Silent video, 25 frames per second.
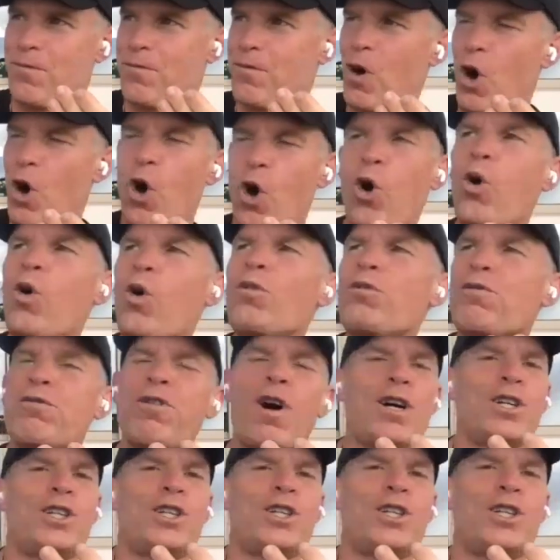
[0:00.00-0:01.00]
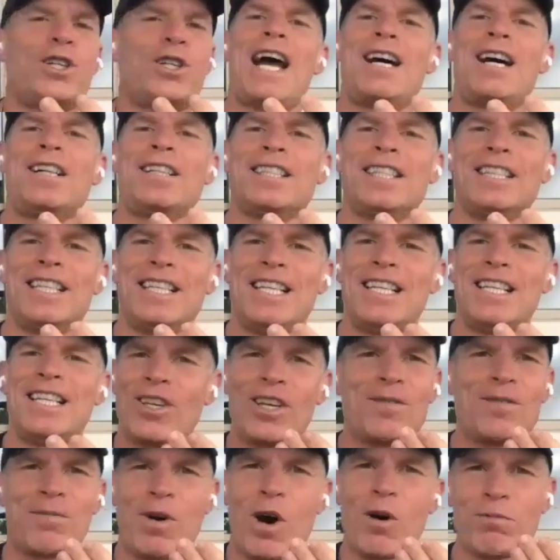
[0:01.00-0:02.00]
whole functionality is
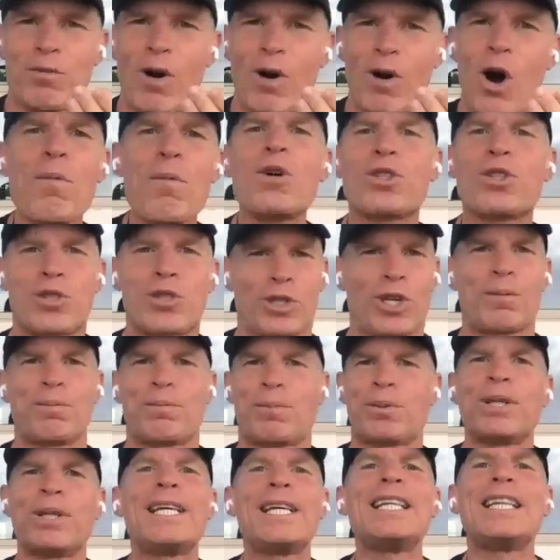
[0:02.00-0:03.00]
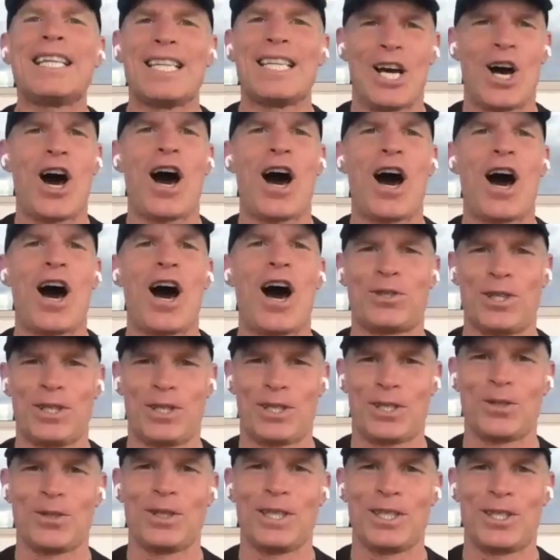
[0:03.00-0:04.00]
almost completely
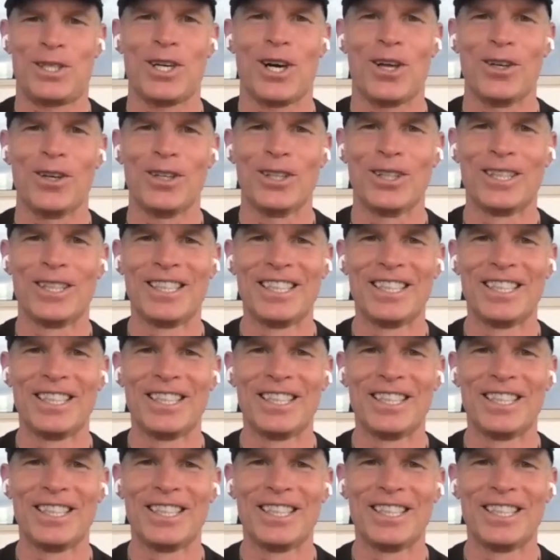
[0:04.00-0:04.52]
opposite to each other.